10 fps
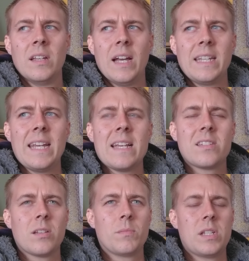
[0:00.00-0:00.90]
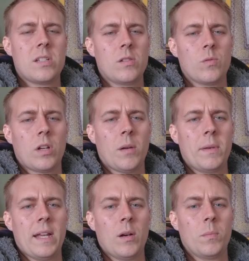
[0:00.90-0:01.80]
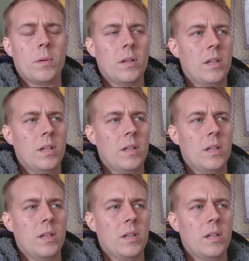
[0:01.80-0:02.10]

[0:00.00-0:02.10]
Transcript: And yes, some sisters would come and help,